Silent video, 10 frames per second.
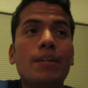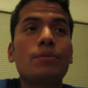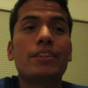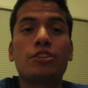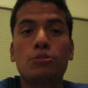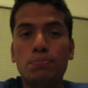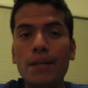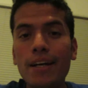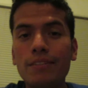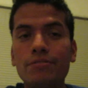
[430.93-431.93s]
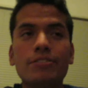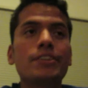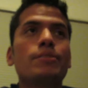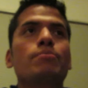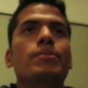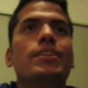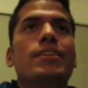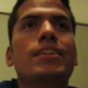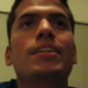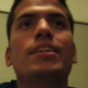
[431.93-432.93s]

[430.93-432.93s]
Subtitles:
I want to expand freedom, but